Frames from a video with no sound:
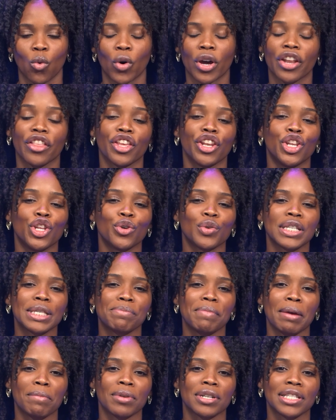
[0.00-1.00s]
One of the newest
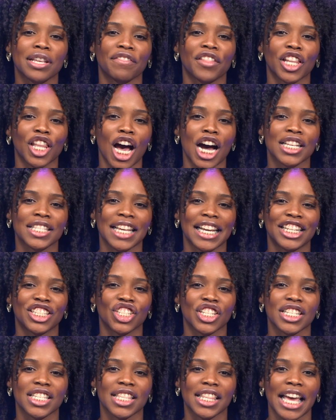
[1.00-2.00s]
members of the Los
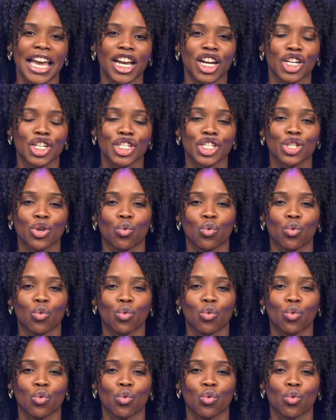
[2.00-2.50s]
Angeles Lakers,